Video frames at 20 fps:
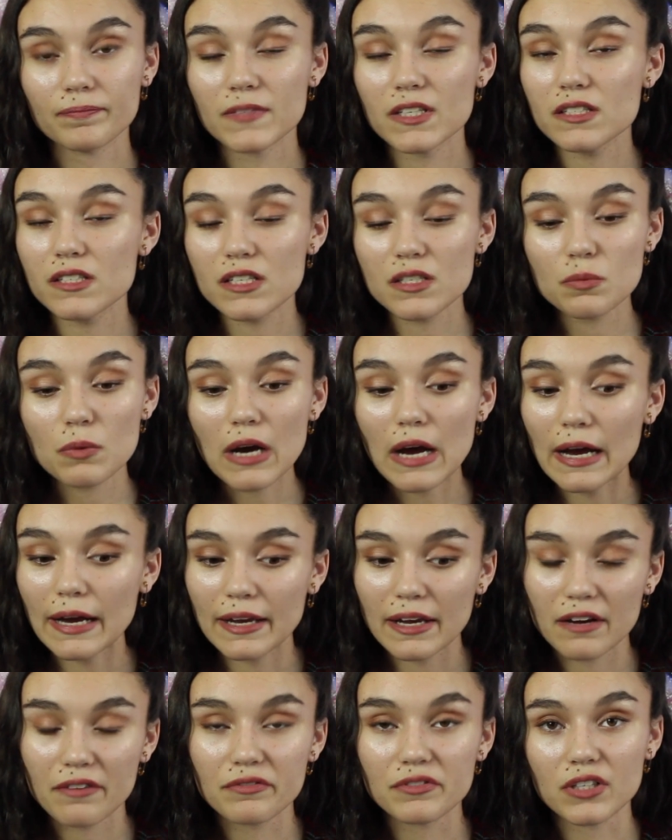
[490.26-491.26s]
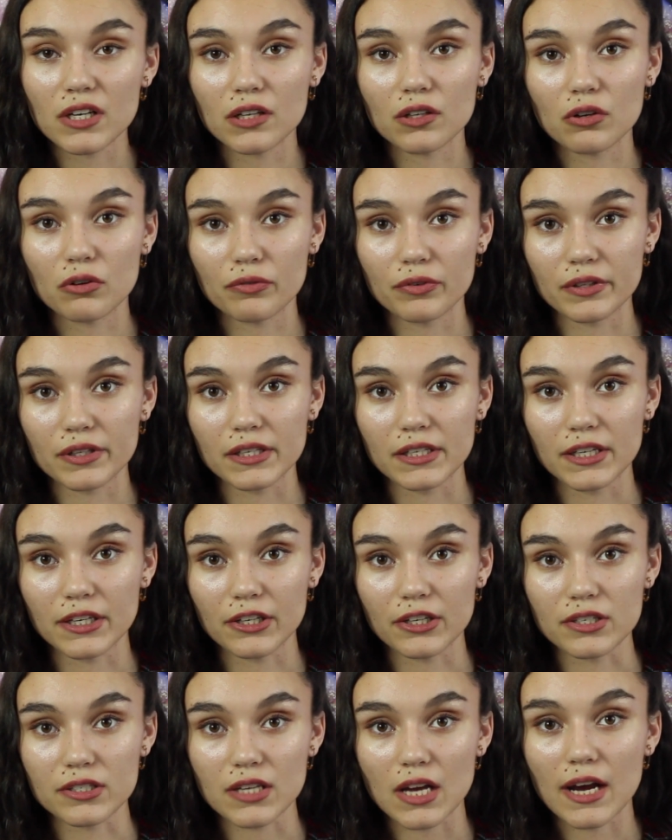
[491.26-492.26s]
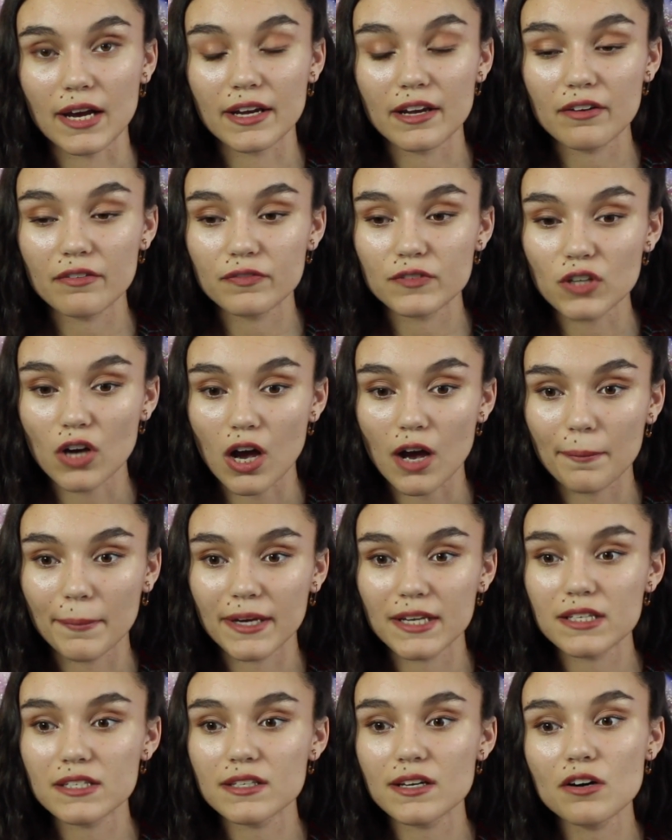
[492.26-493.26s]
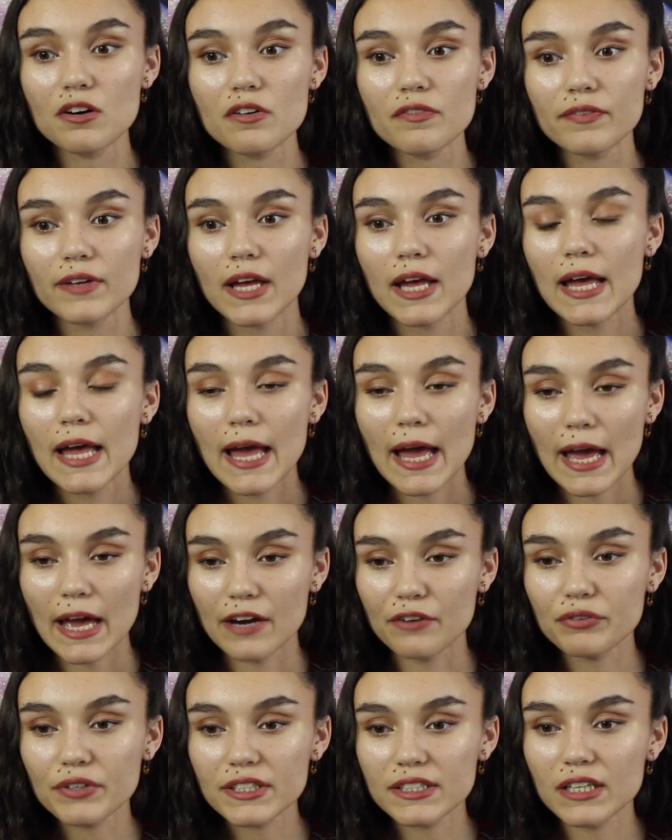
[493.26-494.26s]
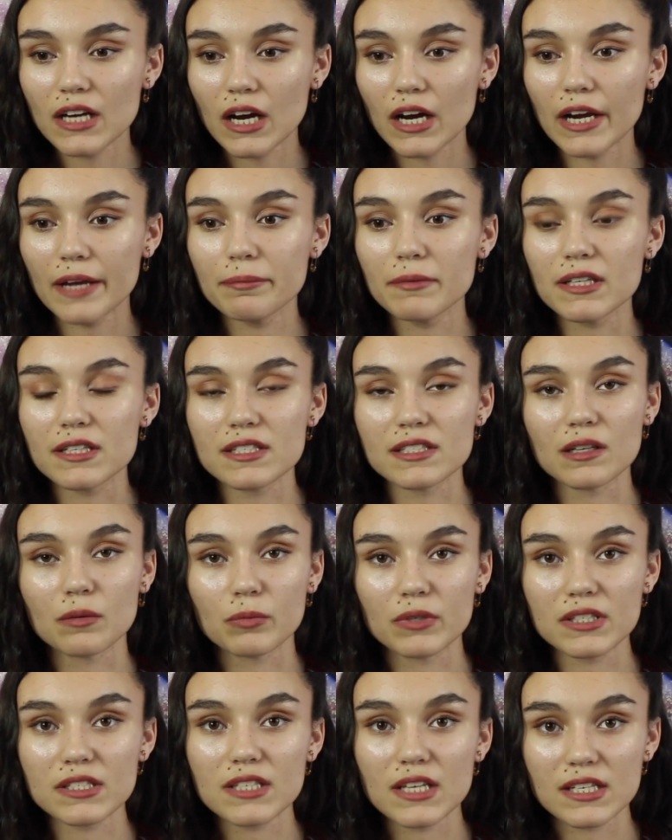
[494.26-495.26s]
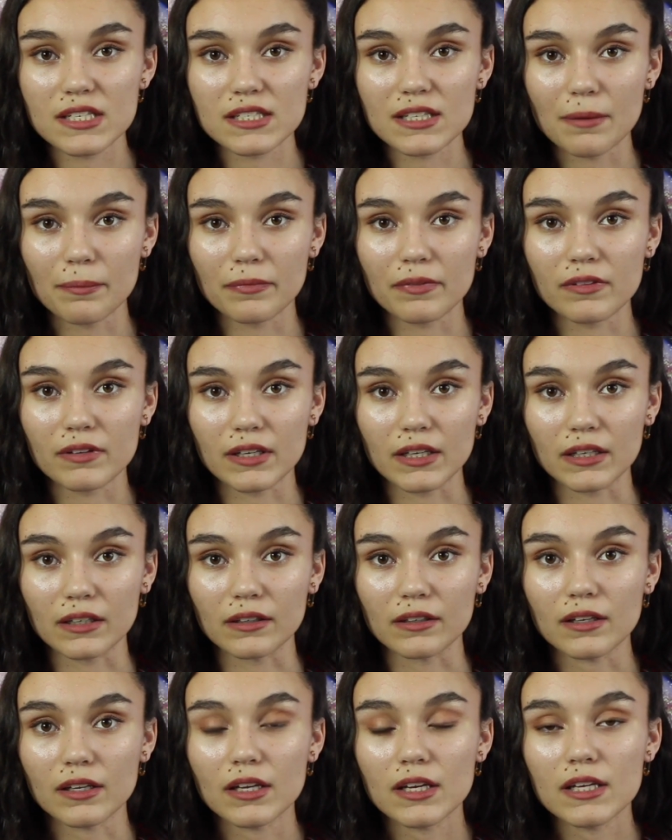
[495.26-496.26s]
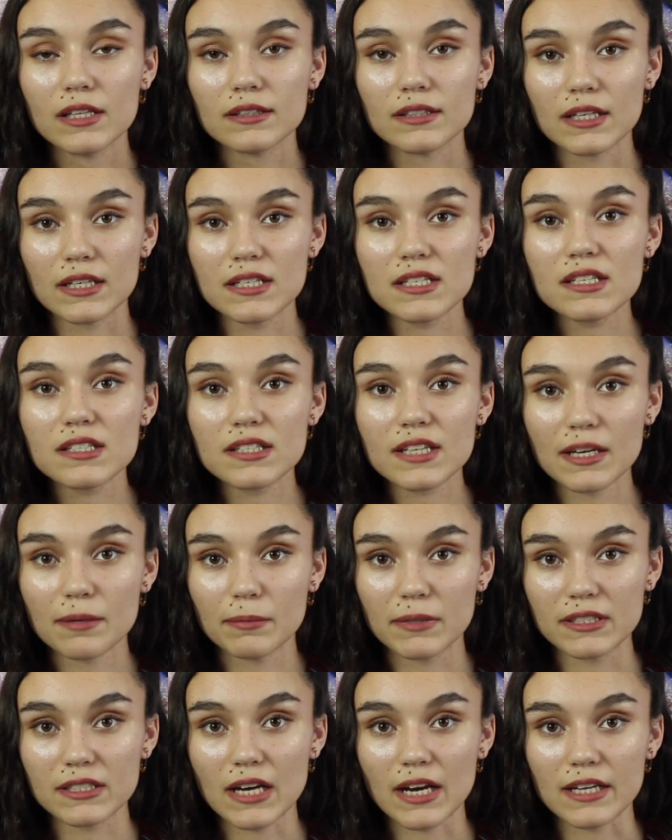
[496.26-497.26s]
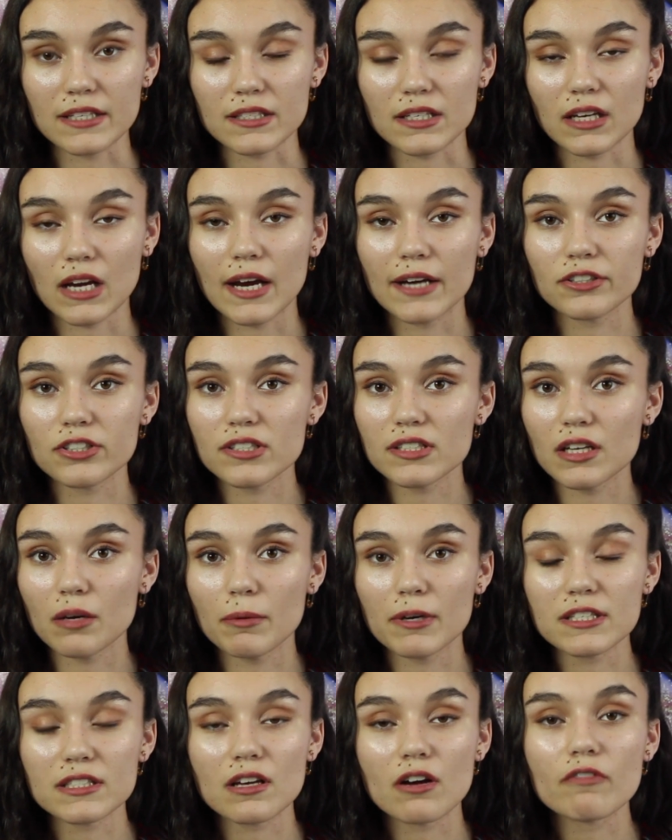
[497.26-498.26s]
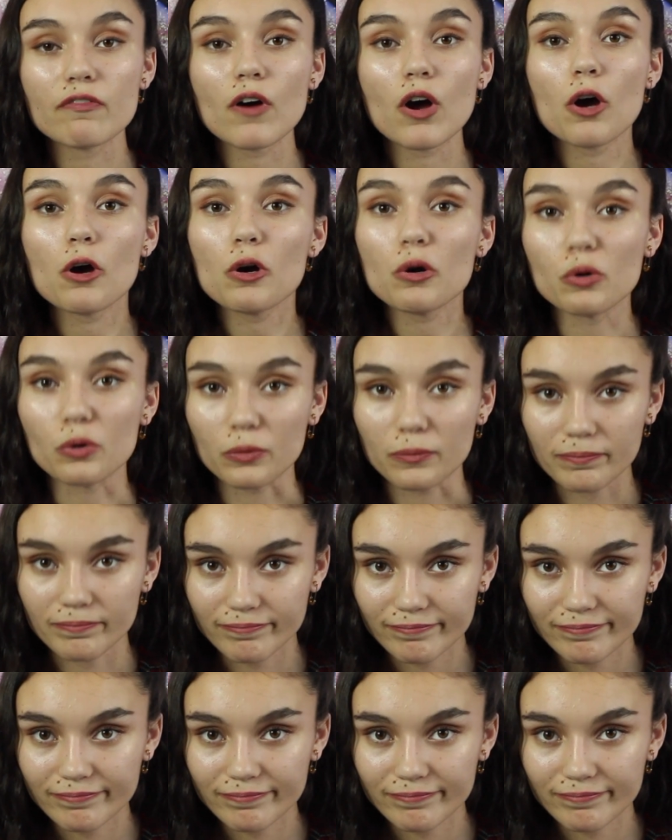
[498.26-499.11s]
This is what I have done over the years. I have taught myself every time that someone says something that is stigmatizing, I just tell myself, oh,